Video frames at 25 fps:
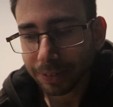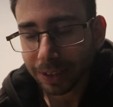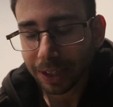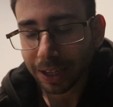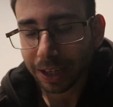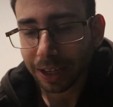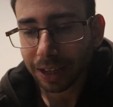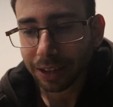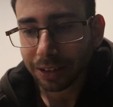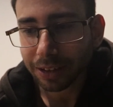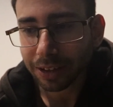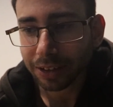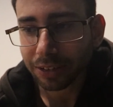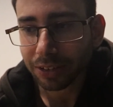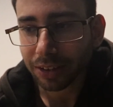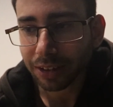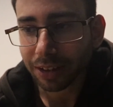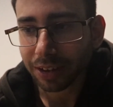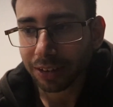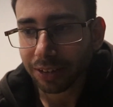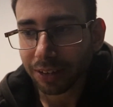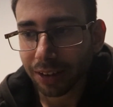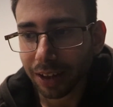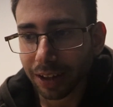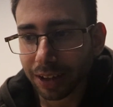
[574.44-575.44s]
Yeah,
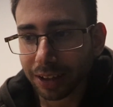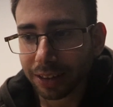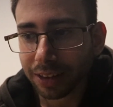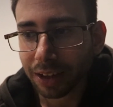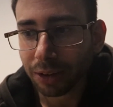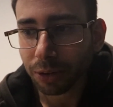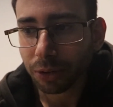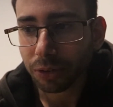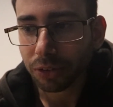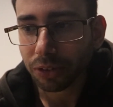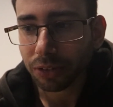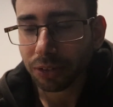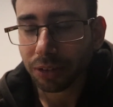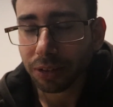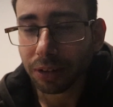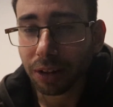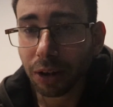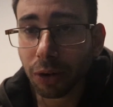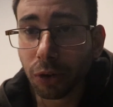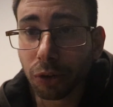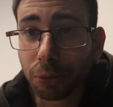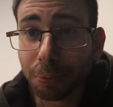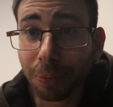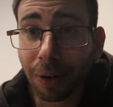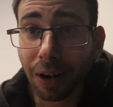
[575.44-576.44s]
cause like that was
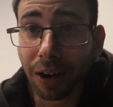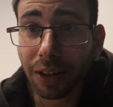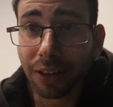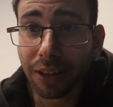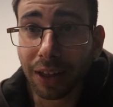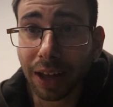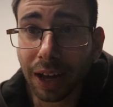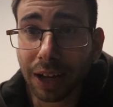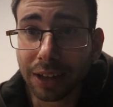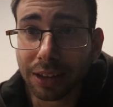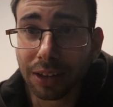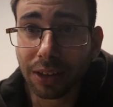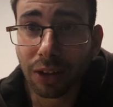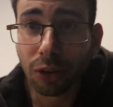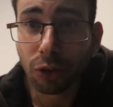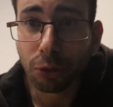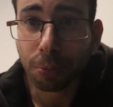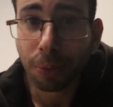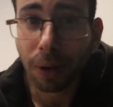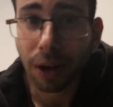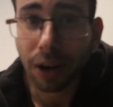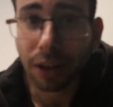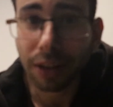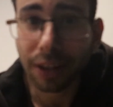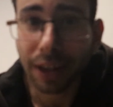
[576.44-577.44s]
part of the
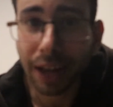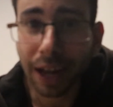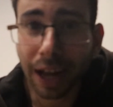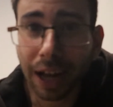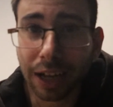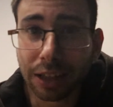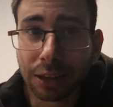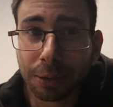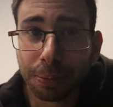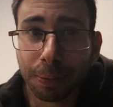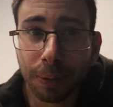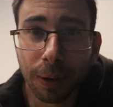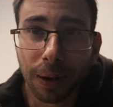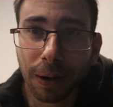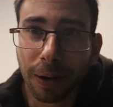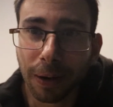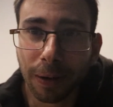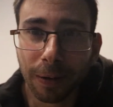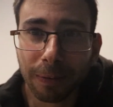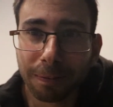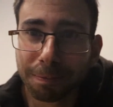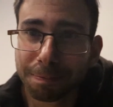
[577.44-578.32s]
act. But